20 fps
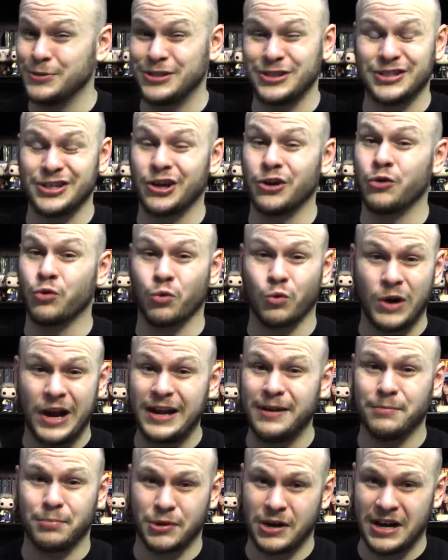which is a
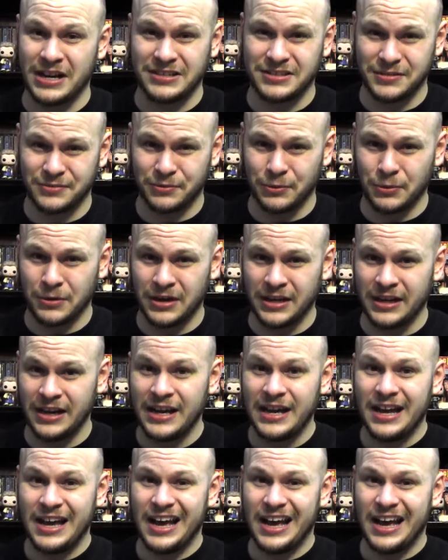great price for it.